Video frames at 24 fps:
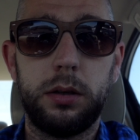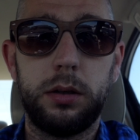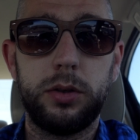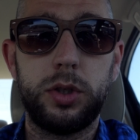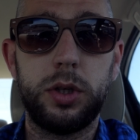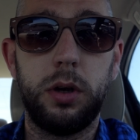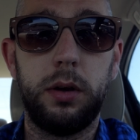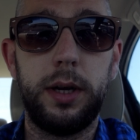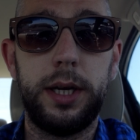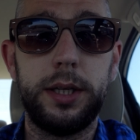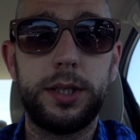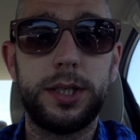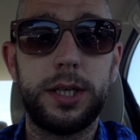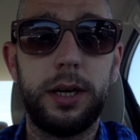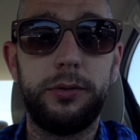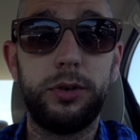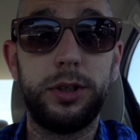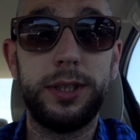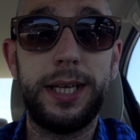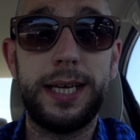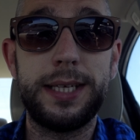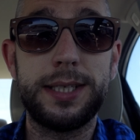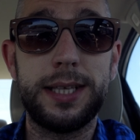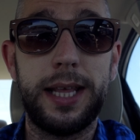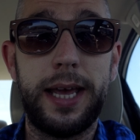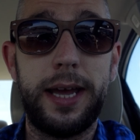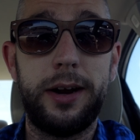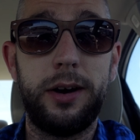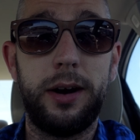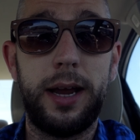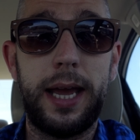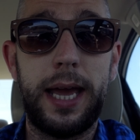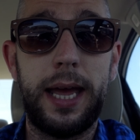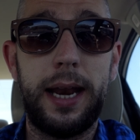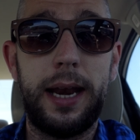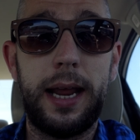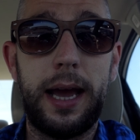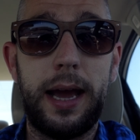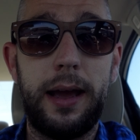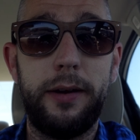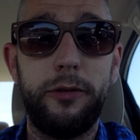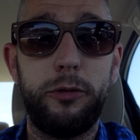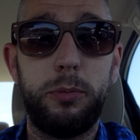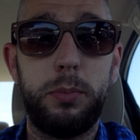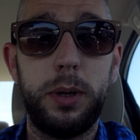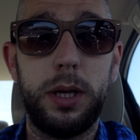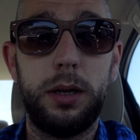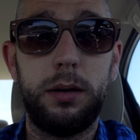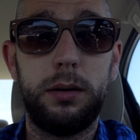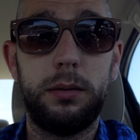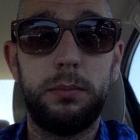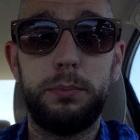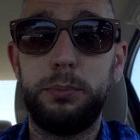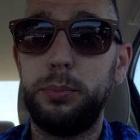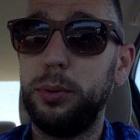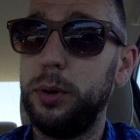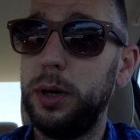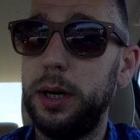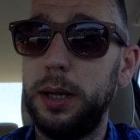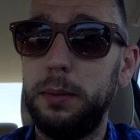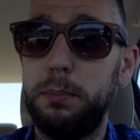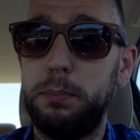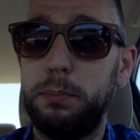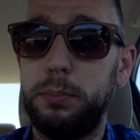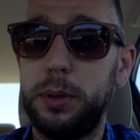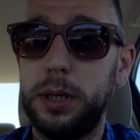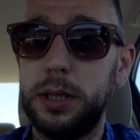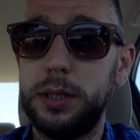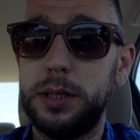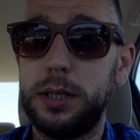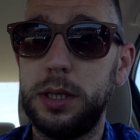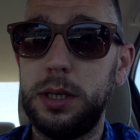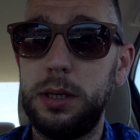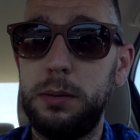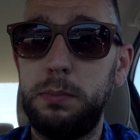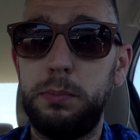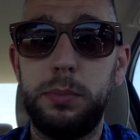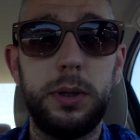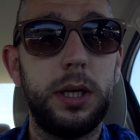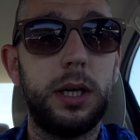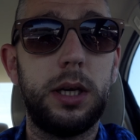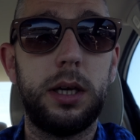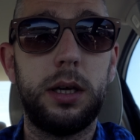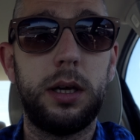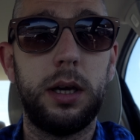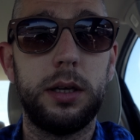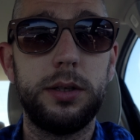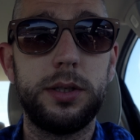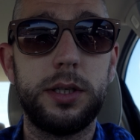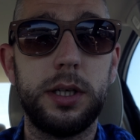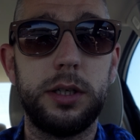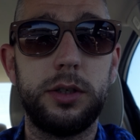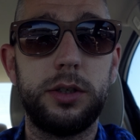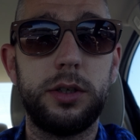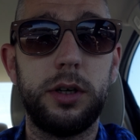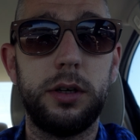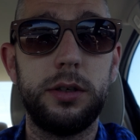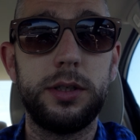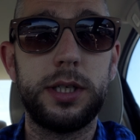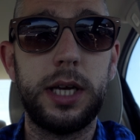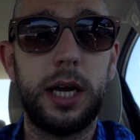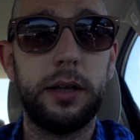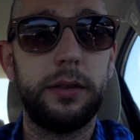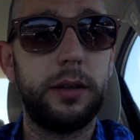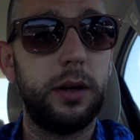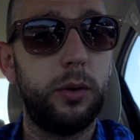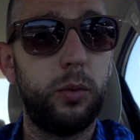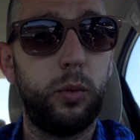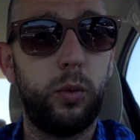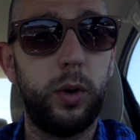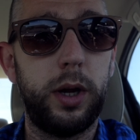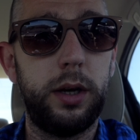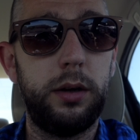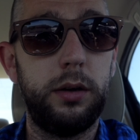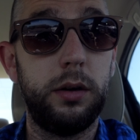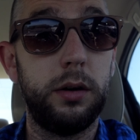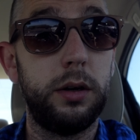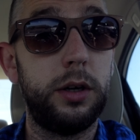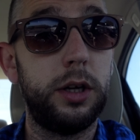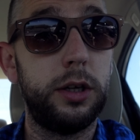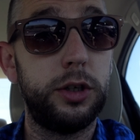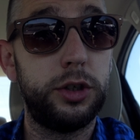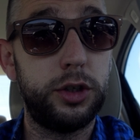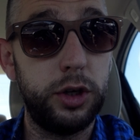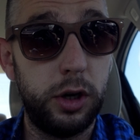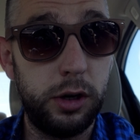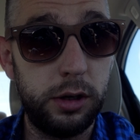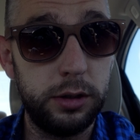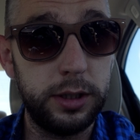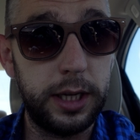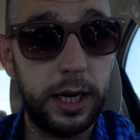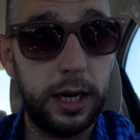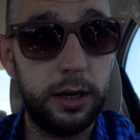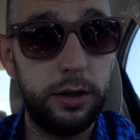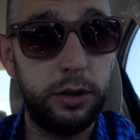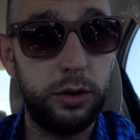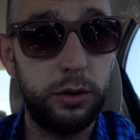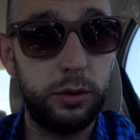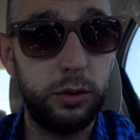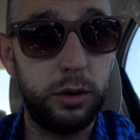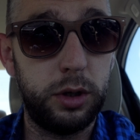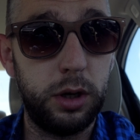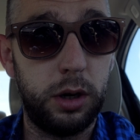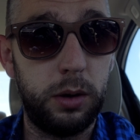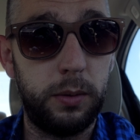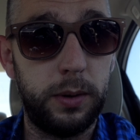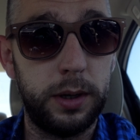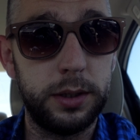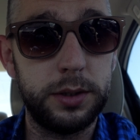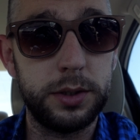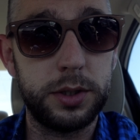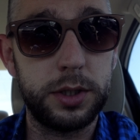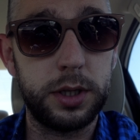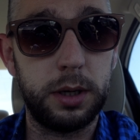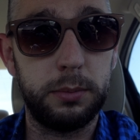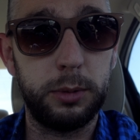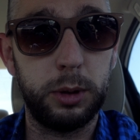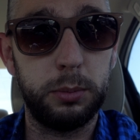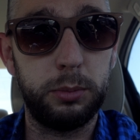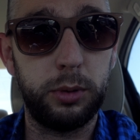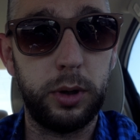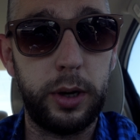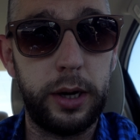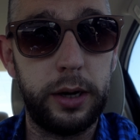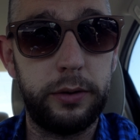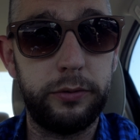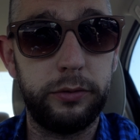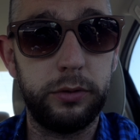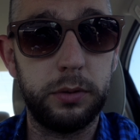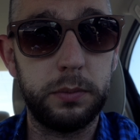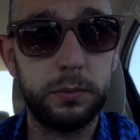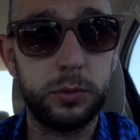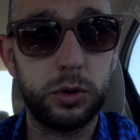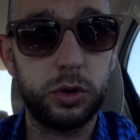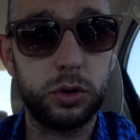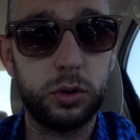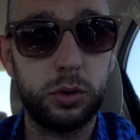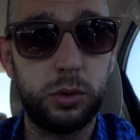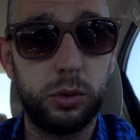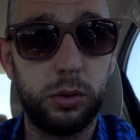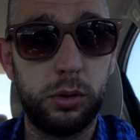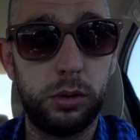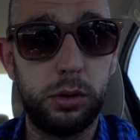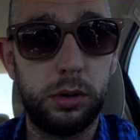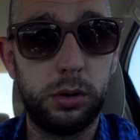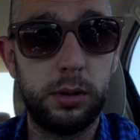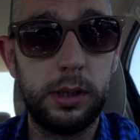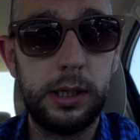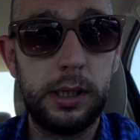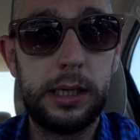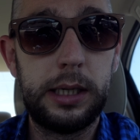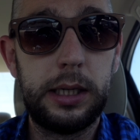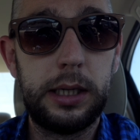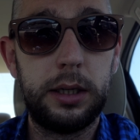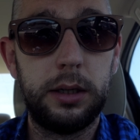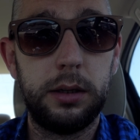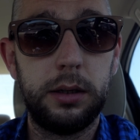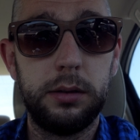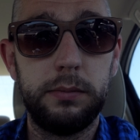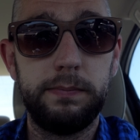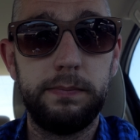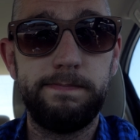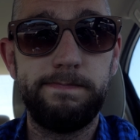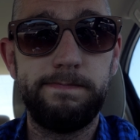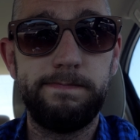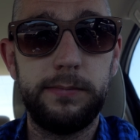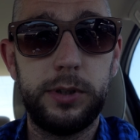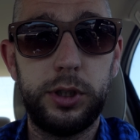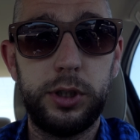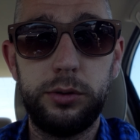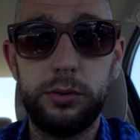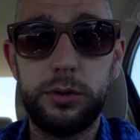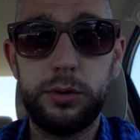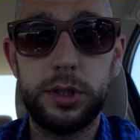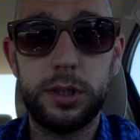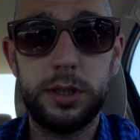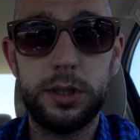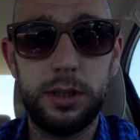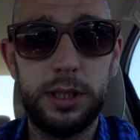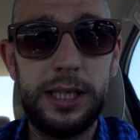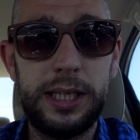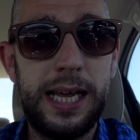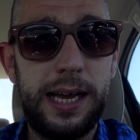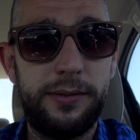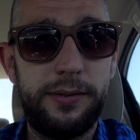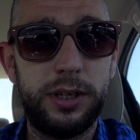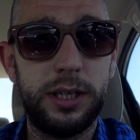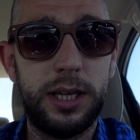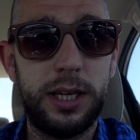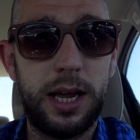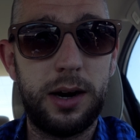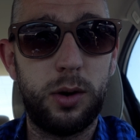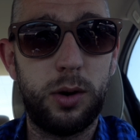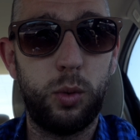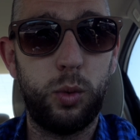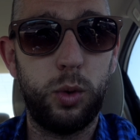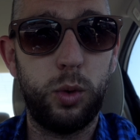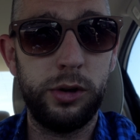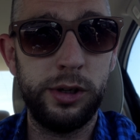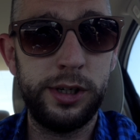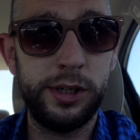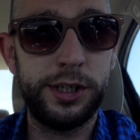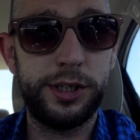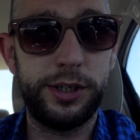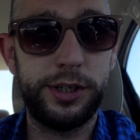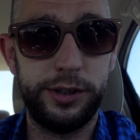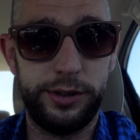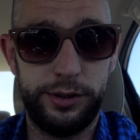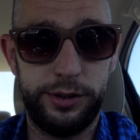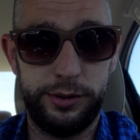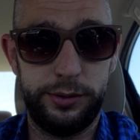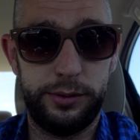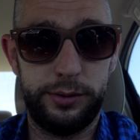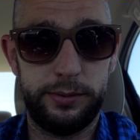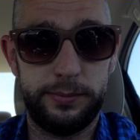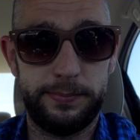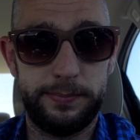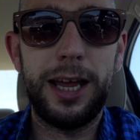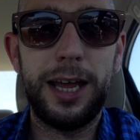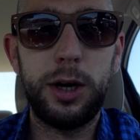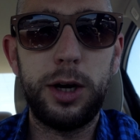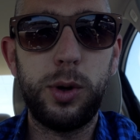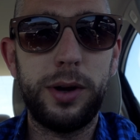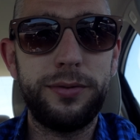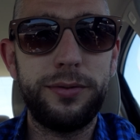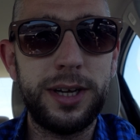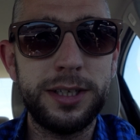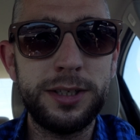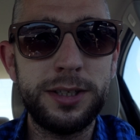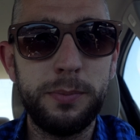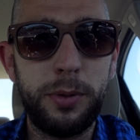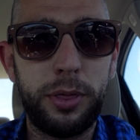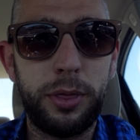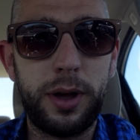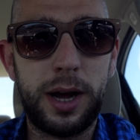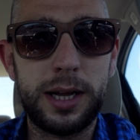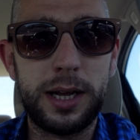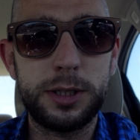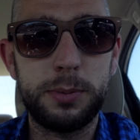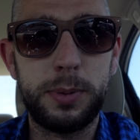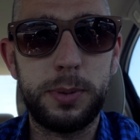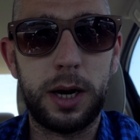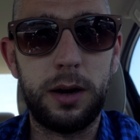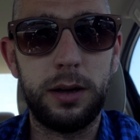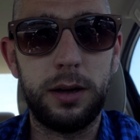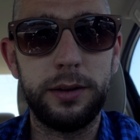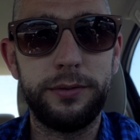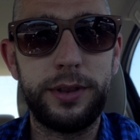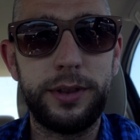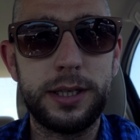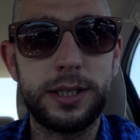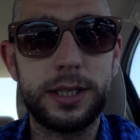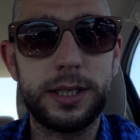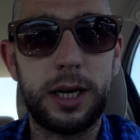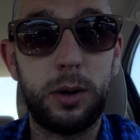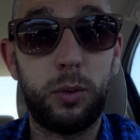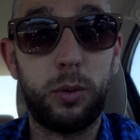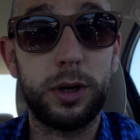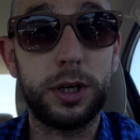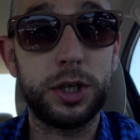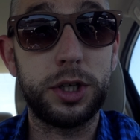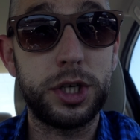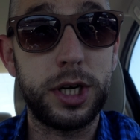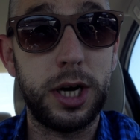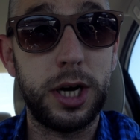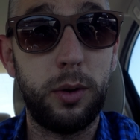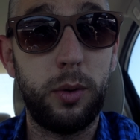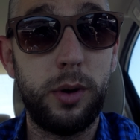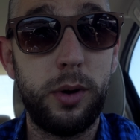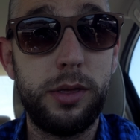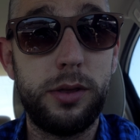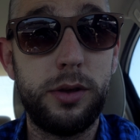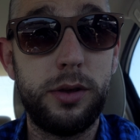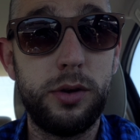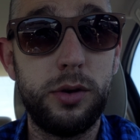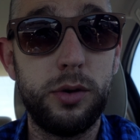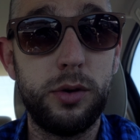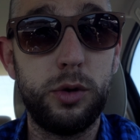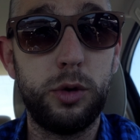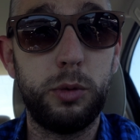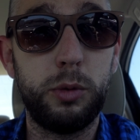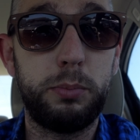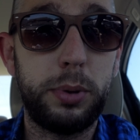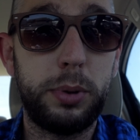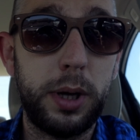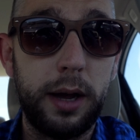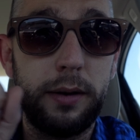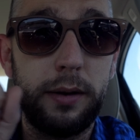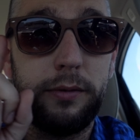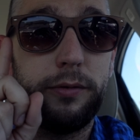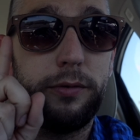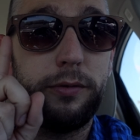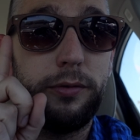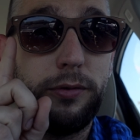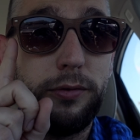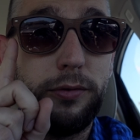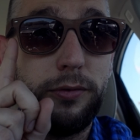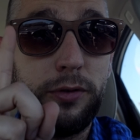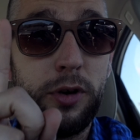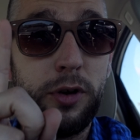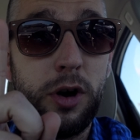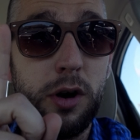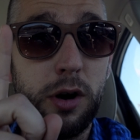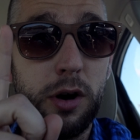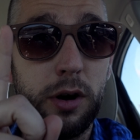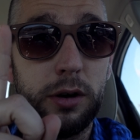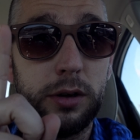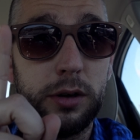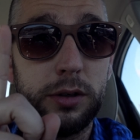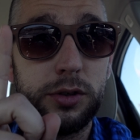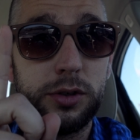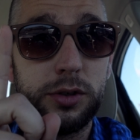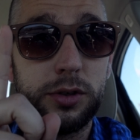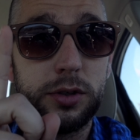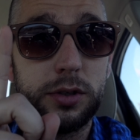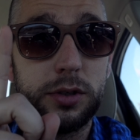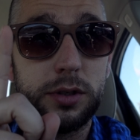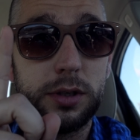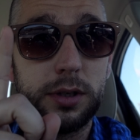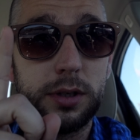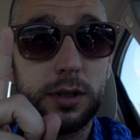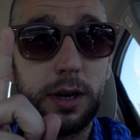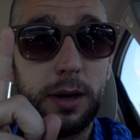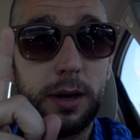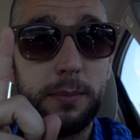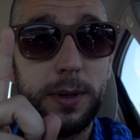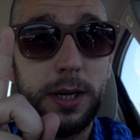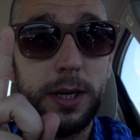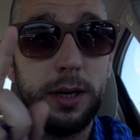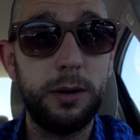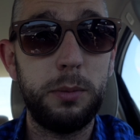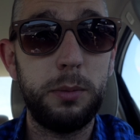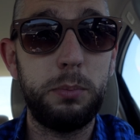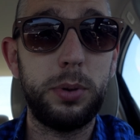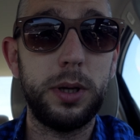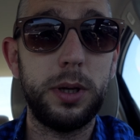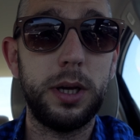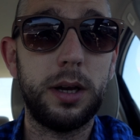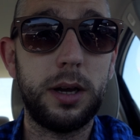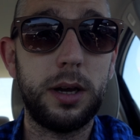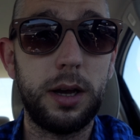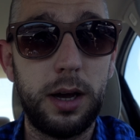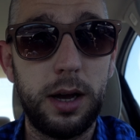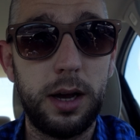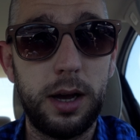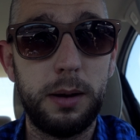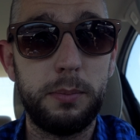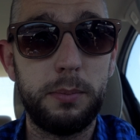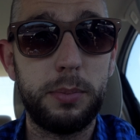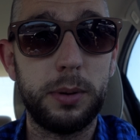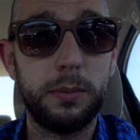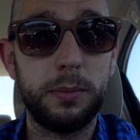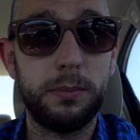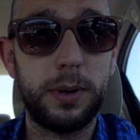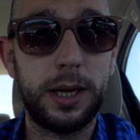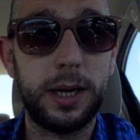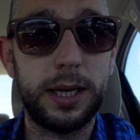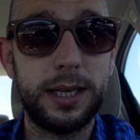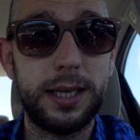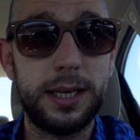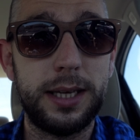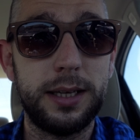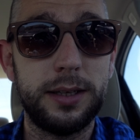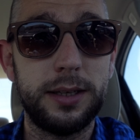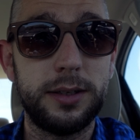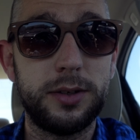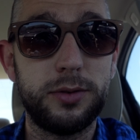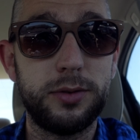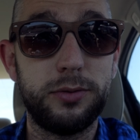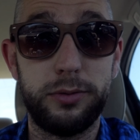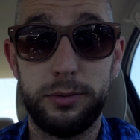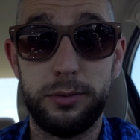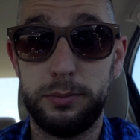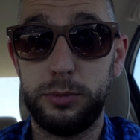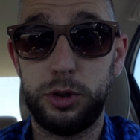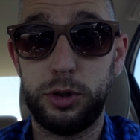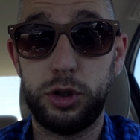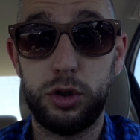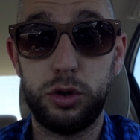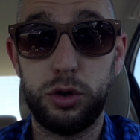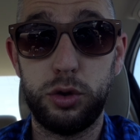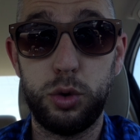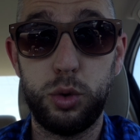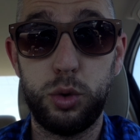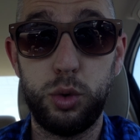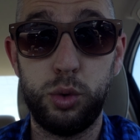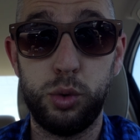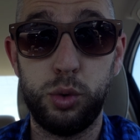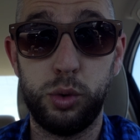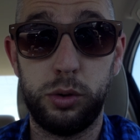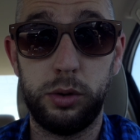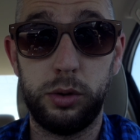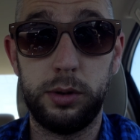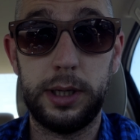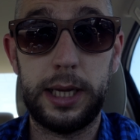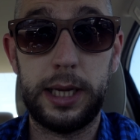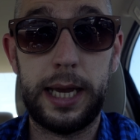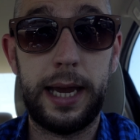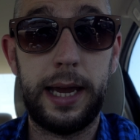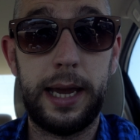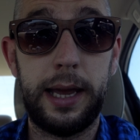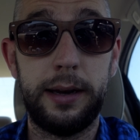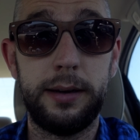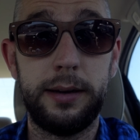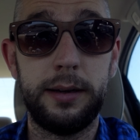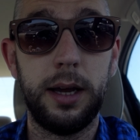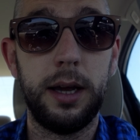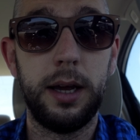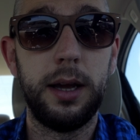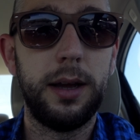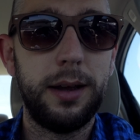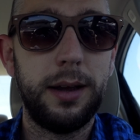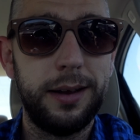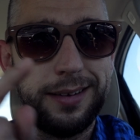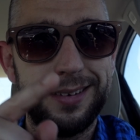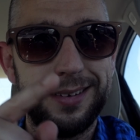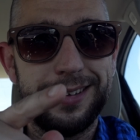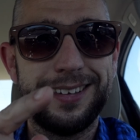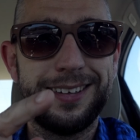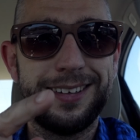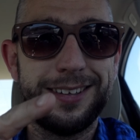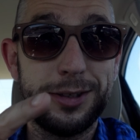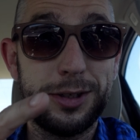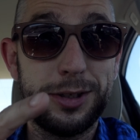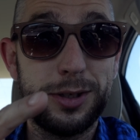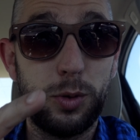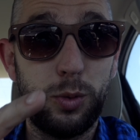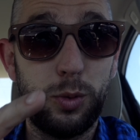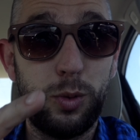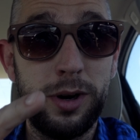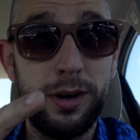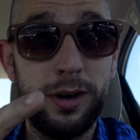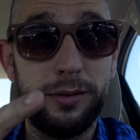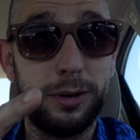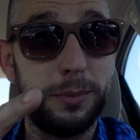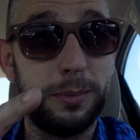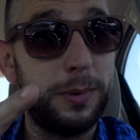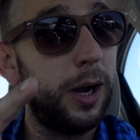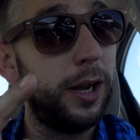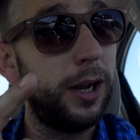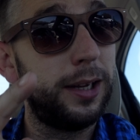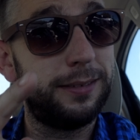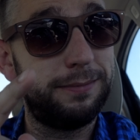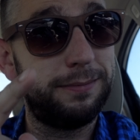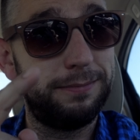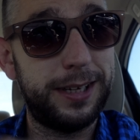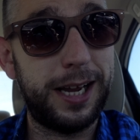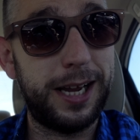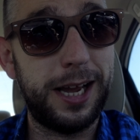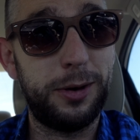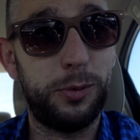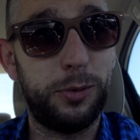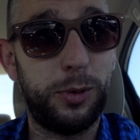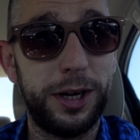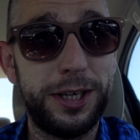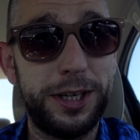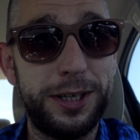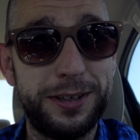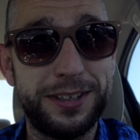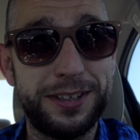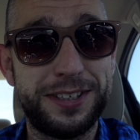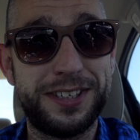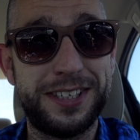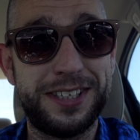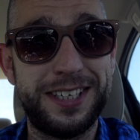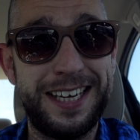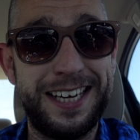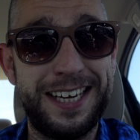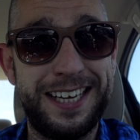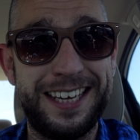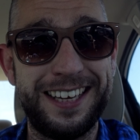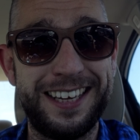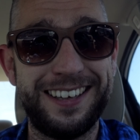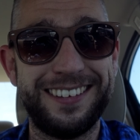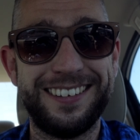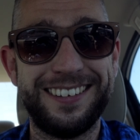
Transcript: So it's several days later and I've been pretty busy because it turns out that when you're an adult and you go on summer break from school, you still have a lot of work to do. Anyway, I've got some thoughts about all of this that I want to share with you, but first, I'm here to pick up my kids from school, and there's one of them I kind of want you to see.